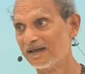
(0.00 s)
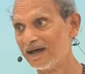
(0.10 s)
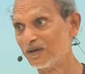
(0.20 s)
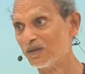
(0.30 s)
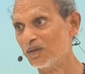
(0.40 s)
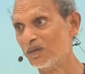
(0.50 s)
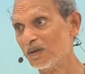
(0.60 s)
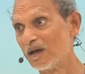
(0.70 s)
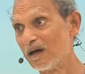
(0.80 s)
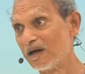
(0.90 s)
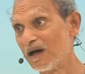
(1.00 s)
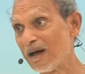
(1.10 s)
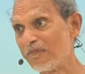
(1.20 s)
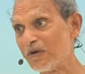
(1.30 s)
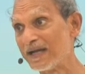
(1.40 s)
and you
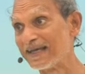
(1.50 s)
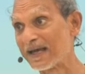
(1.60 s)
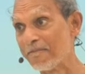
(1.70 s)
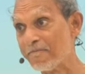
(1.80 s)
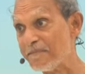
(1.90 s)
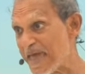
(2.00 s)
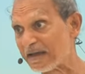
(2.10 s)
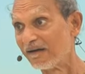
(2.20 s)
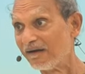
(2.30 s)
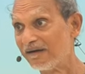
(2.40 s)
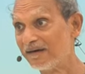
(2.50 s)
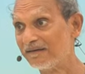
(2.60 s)
operate like a beggar,